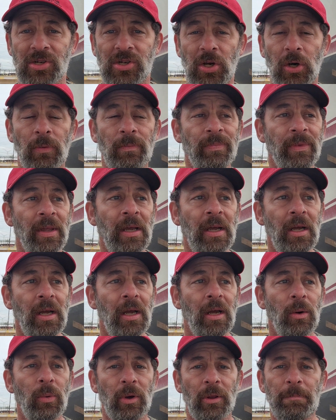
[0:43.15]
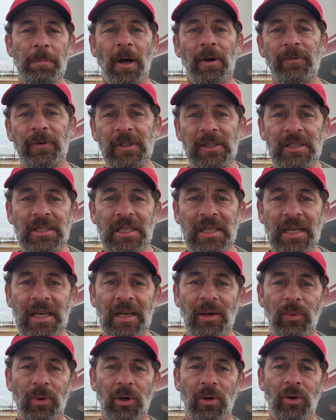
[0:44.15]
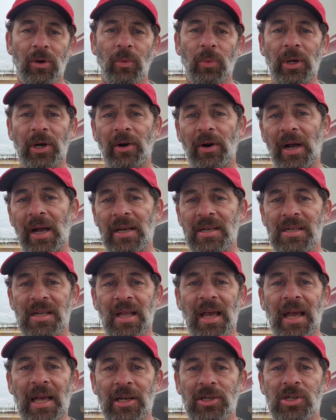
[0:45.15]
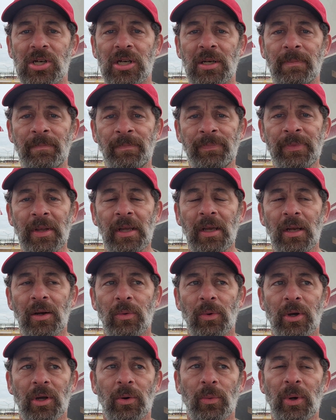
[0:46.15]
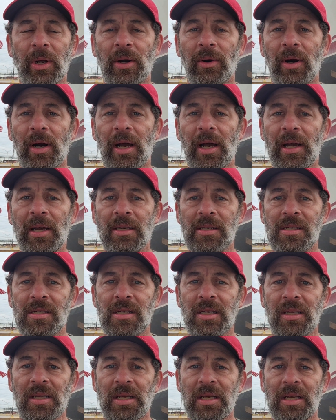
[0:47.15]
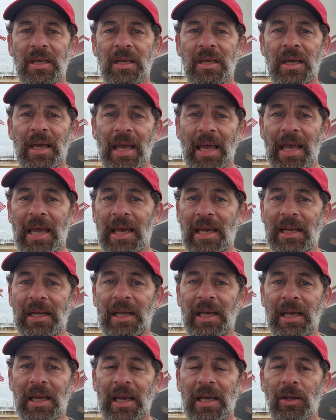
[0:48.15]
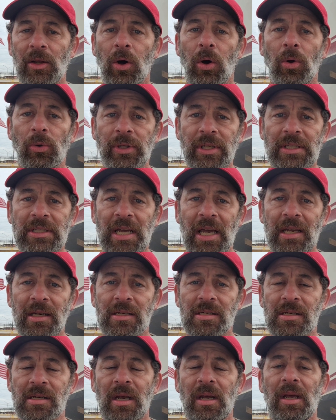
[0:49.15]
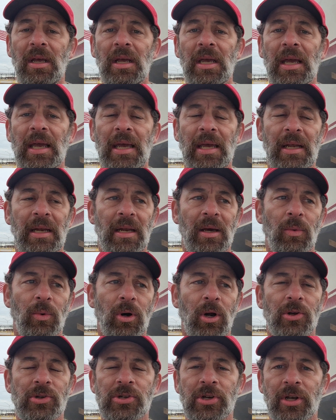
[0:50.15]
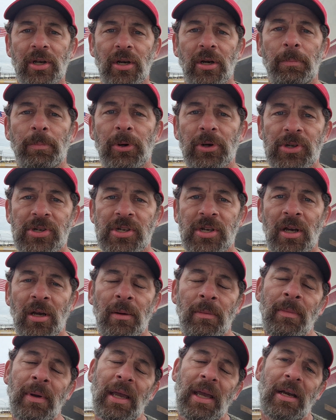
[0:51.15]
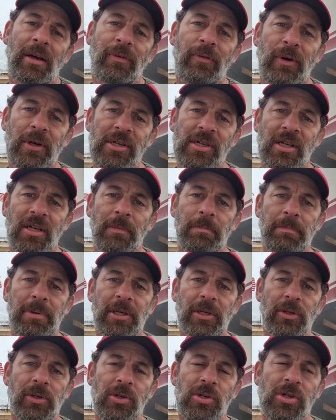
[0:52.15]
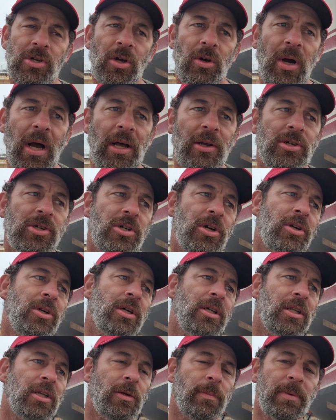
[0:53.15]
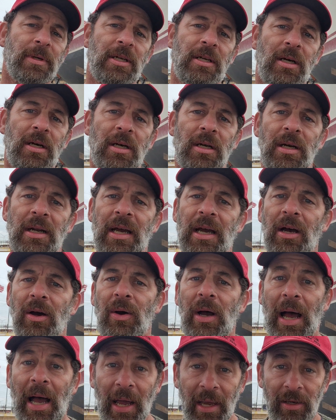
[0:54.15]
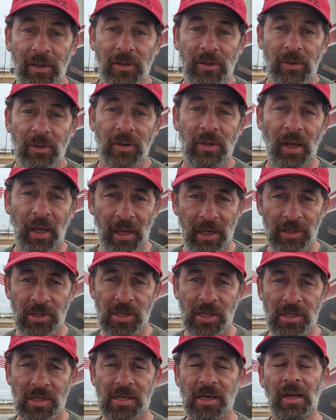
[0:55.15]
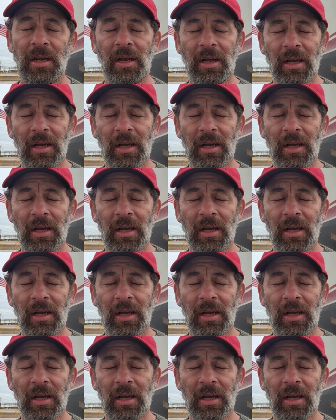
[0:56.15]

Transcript: So with Puffin today, we're going to winterize the engine. We're going to winterize the head and the holding tanks. And we're also going to put some antifreeze in the bilge. So I'll show you a little bit on how I do the engines.